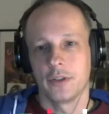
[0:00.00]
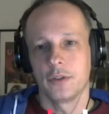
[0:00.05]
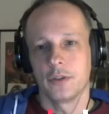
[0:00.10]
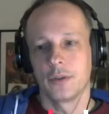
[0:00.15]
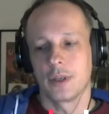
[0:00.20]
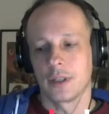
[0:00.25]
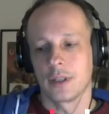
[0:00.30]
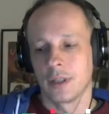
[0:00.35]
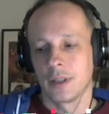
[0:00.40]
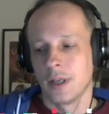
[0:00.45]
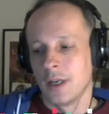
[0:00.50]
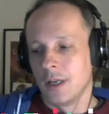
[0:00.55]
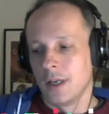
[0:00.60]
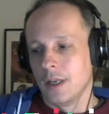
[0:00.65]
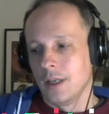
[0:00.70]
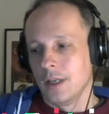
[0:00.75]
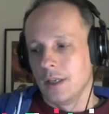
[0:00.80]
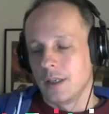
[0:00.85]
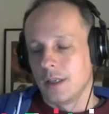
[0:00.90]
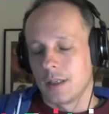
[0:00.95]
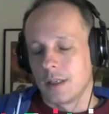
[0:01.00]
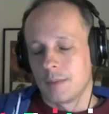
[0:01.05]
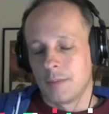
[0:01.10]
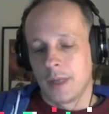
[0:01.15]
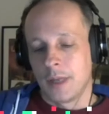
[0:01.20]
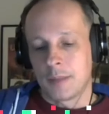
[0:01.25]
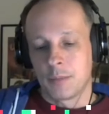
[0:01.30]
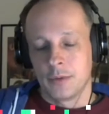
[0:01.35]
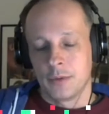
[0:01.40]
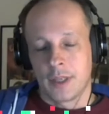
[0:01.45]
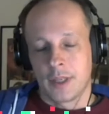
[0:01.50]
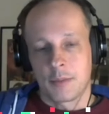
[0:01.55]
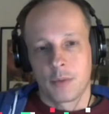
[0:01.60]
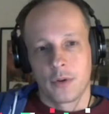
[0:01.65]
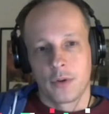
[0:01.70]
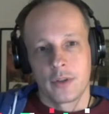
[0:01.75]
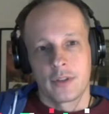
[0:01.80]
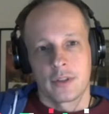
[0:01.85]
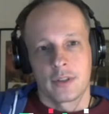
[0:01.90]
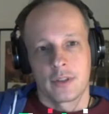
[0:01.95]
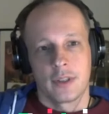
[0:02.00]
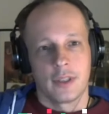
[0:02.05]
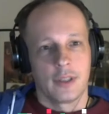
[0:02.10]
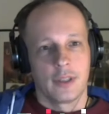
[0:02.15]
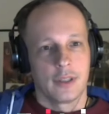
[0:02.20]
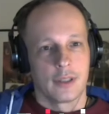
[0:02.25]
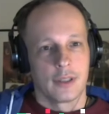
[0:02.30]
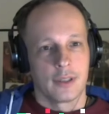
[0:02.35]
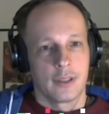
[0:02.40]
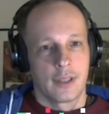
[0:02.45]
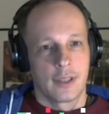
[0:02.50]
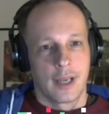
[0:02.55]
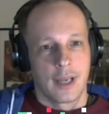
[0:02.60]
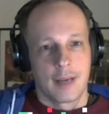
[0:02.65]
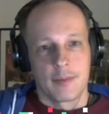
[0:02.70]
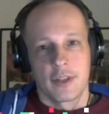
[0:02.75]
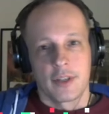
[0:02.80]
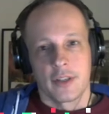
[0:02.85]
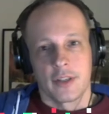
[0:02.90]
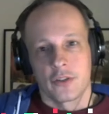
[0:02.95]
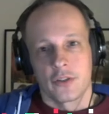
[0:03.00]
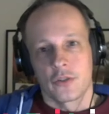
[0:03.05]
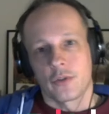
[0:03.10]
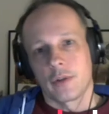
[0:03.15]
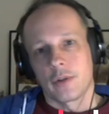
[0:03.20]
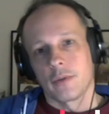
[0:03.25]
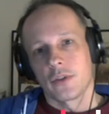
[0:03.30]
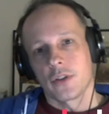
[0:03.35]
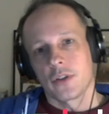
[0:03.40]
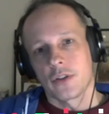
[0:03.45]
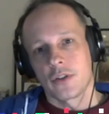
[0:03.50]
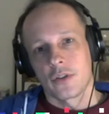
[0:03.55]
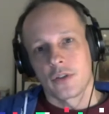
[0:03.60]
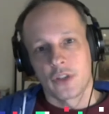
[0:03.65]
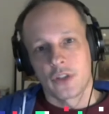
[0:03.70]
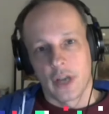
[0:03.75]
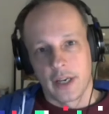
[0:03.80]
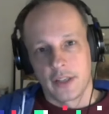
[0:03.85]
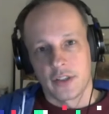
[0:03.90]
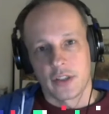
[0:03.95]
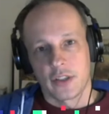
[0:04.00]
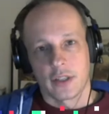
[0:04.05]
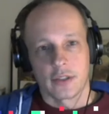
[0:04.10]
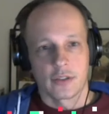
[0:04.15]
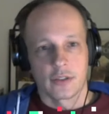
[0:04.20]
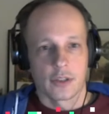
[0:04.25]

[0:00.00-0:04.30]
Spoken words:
new. And that point, the games industry was also changing.